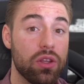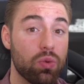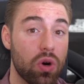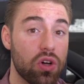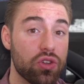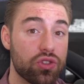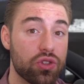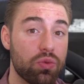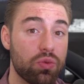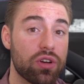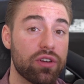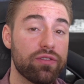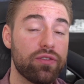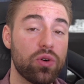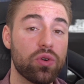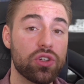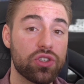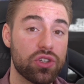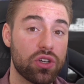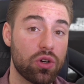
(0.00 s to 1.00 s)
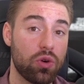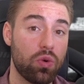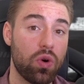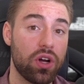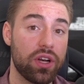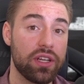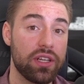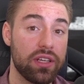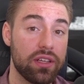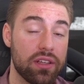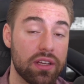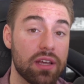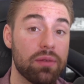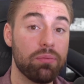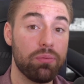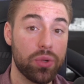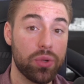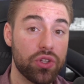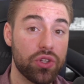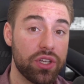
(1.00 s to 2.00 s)
You also want to focus on quantity
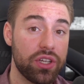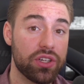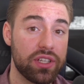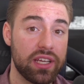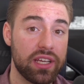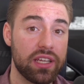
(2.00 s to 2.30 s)
and building your